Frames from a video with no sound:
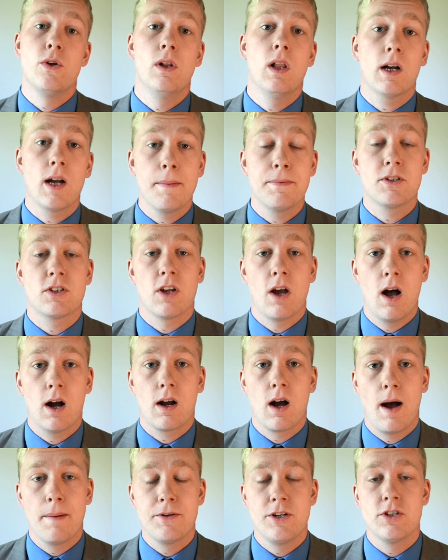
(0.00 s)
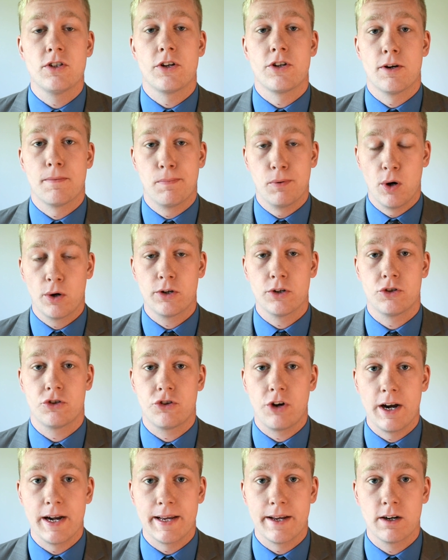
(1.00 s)
When you look up stock options on your
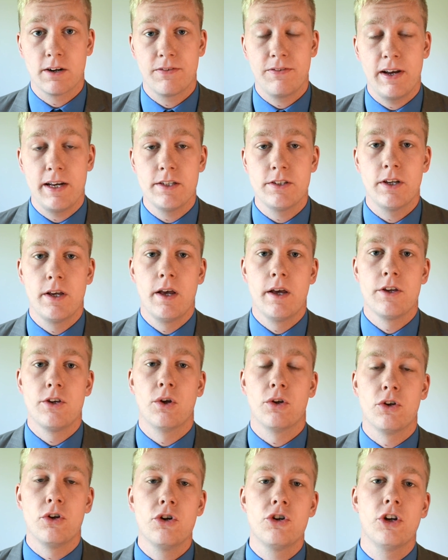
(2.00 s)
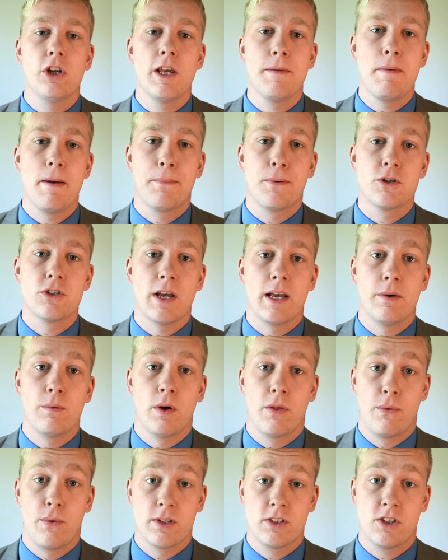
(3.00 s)
broker's trading interface, you'll usually be
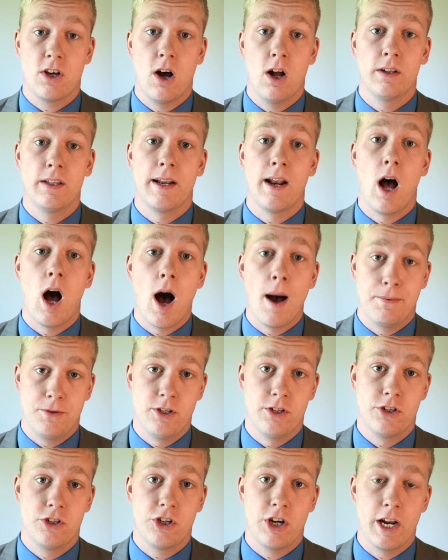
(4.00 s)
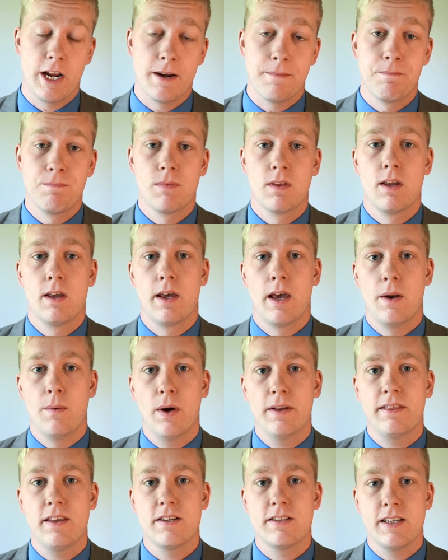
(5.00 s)
presented with what's called an options chain.
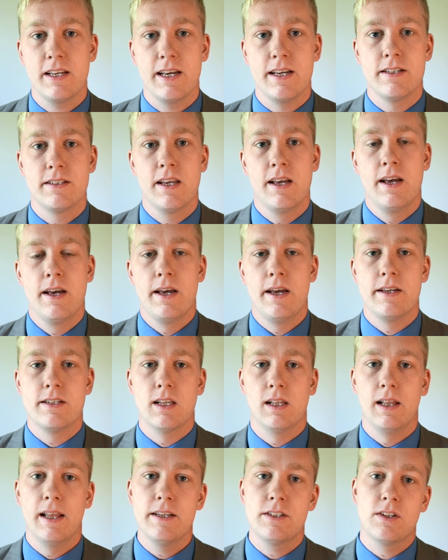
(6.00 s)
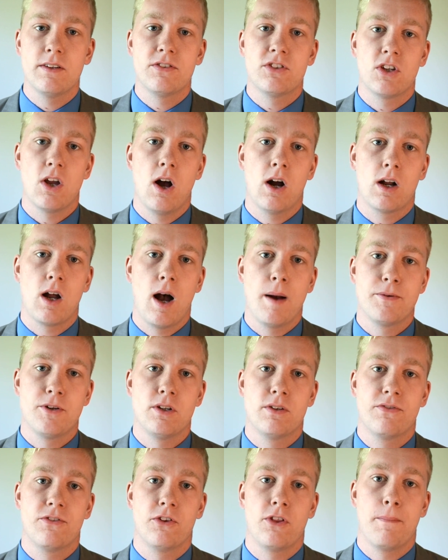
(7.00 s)
And what this is a list of stock
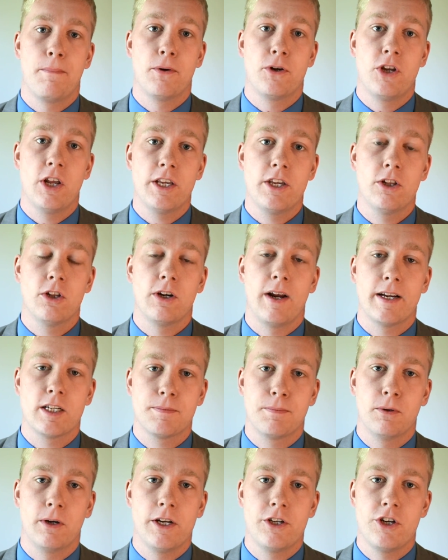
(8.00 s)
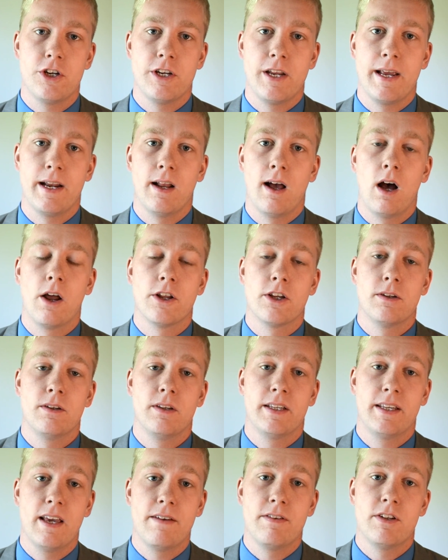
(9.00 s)
options for the particular expiration date on
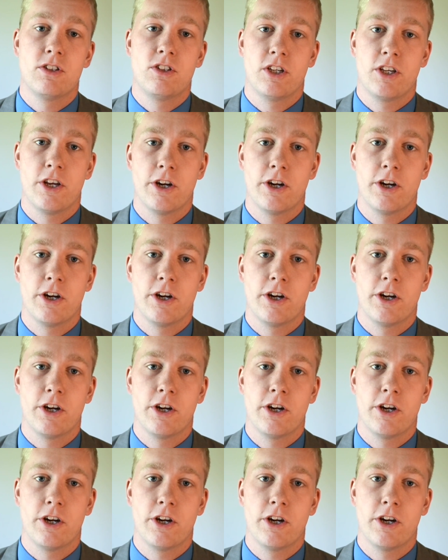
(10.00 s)
a given